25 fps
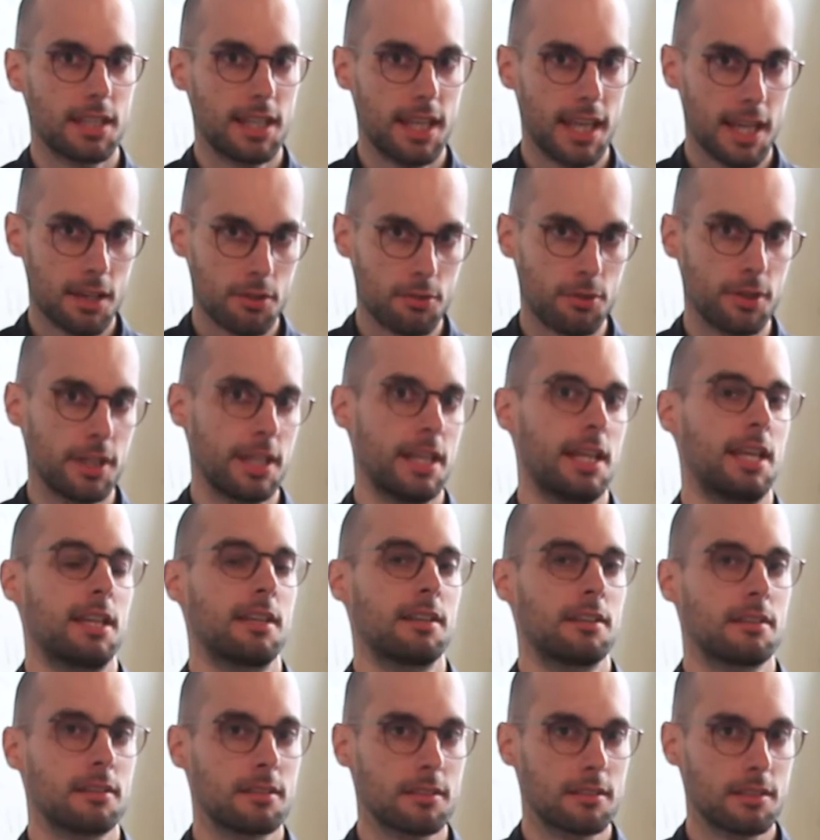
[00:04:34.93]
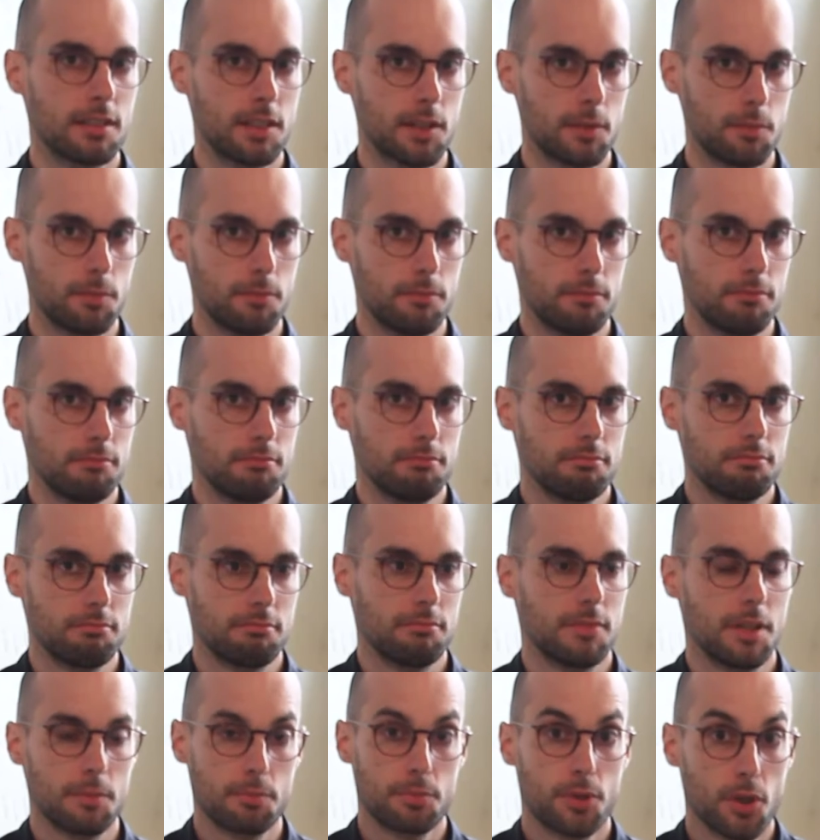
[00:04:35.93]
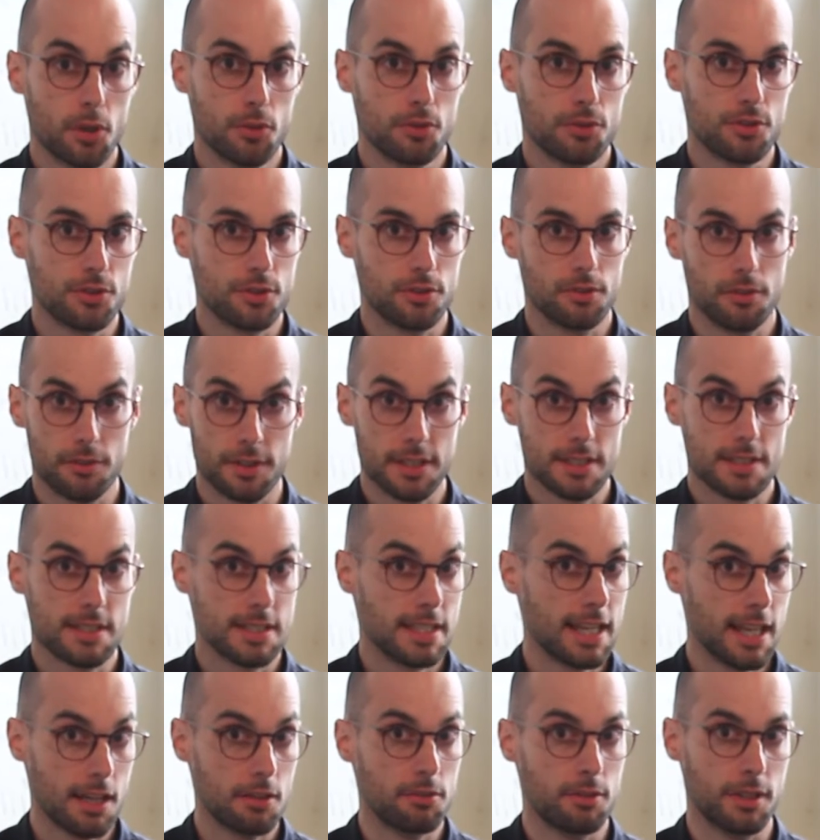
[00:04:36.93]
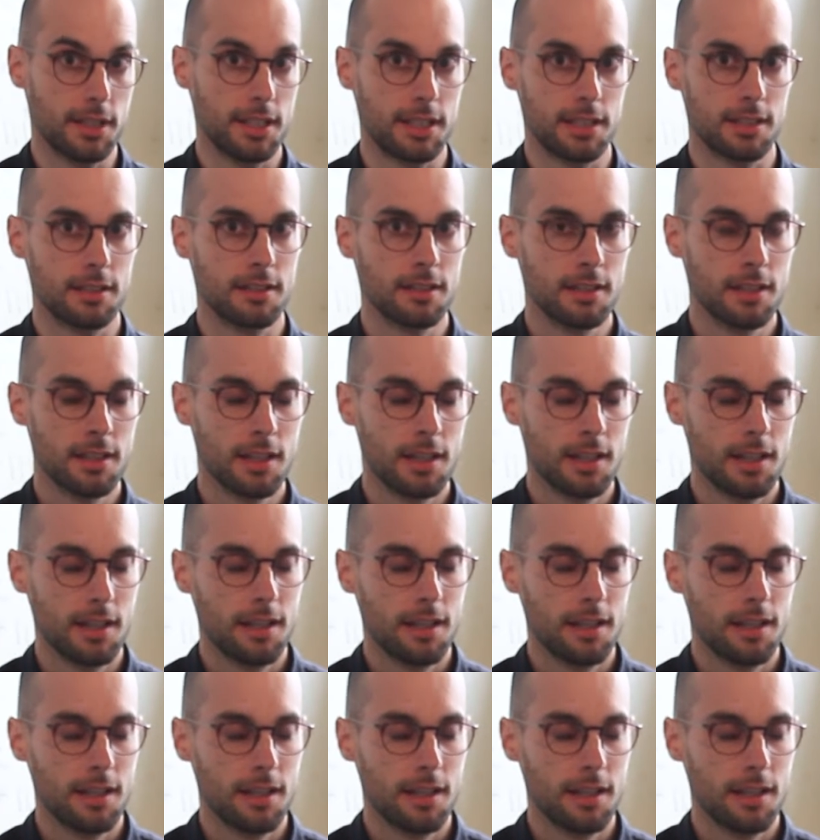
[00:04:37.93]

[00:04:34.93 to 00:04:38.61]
carrying approach or this carrying